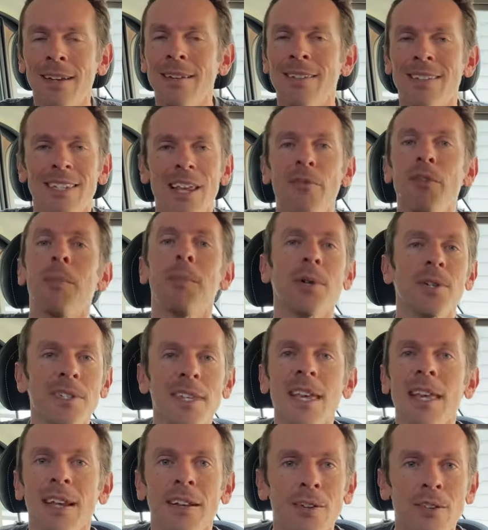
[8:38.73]

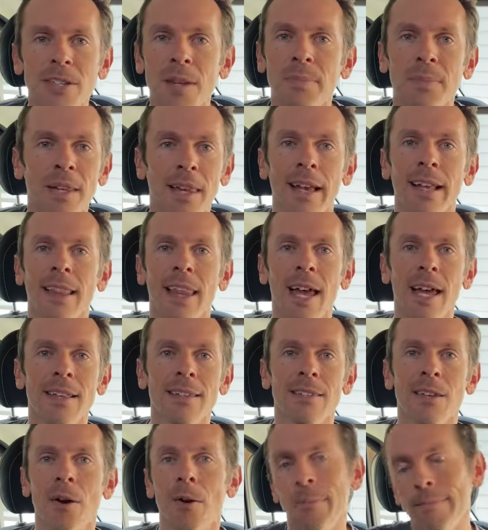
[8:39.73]
7% or something like that.
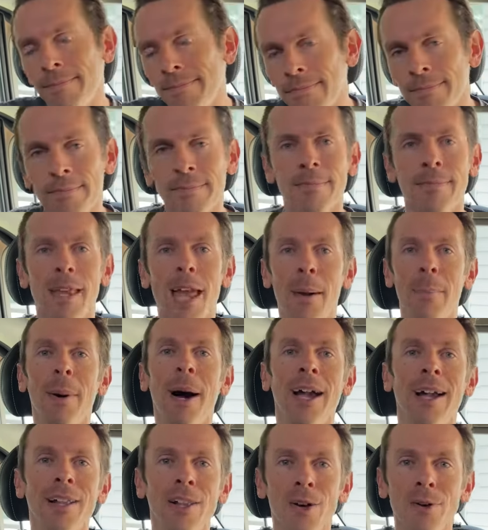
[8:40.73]
So yeah, buy
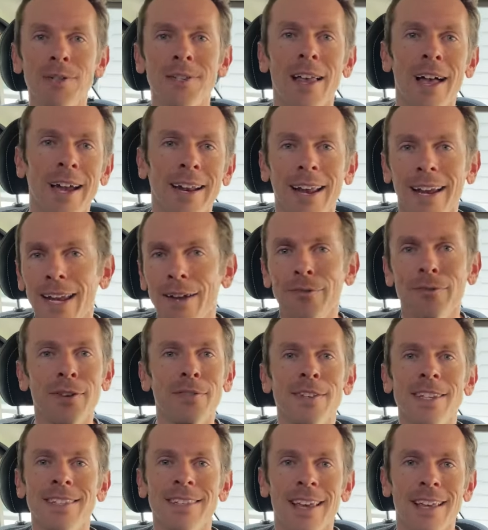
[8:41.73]
a clothesline, I get
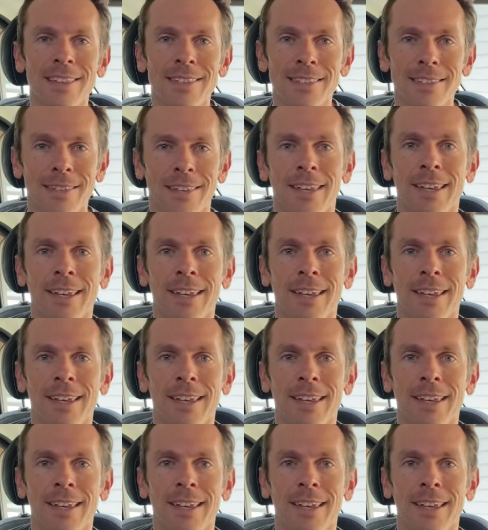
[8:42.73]
50 cents.